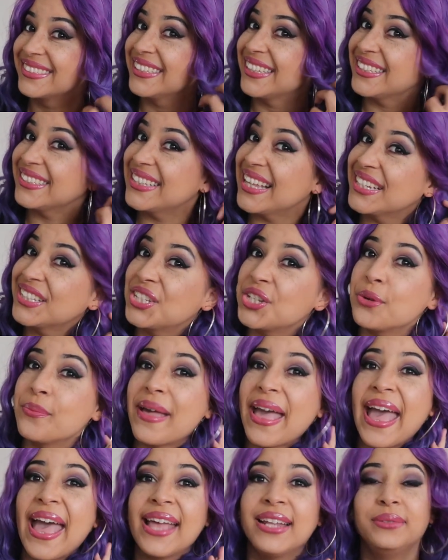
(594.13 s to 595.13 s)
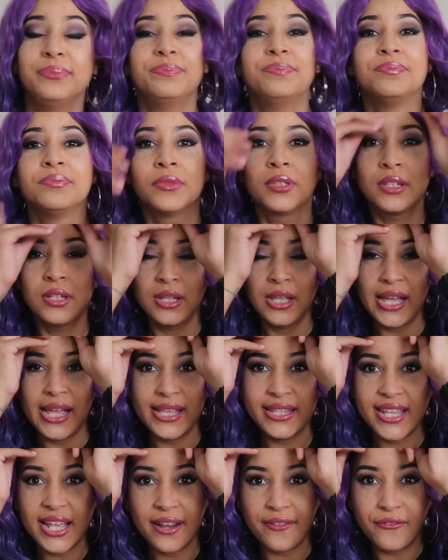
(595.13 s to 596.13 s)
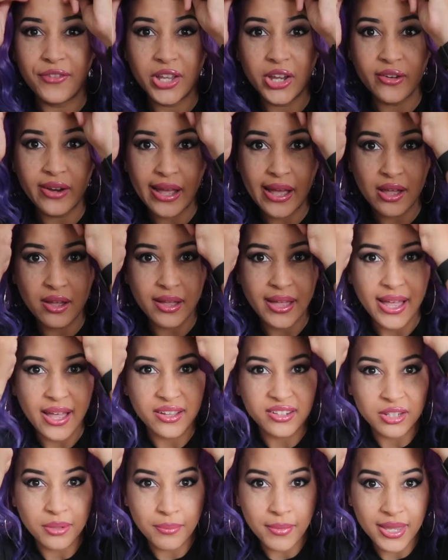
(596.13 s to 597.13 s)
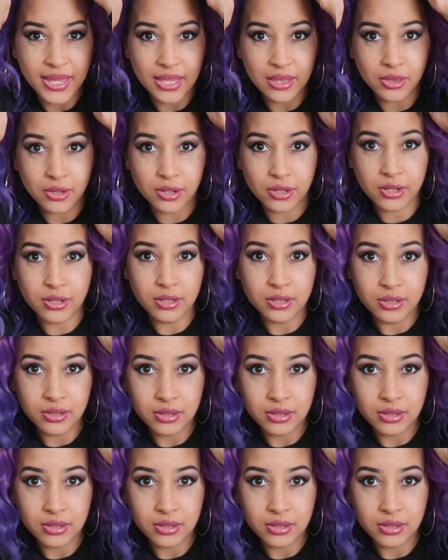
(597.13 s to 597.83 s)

It's not too bad. I just gotta figure out how to make it look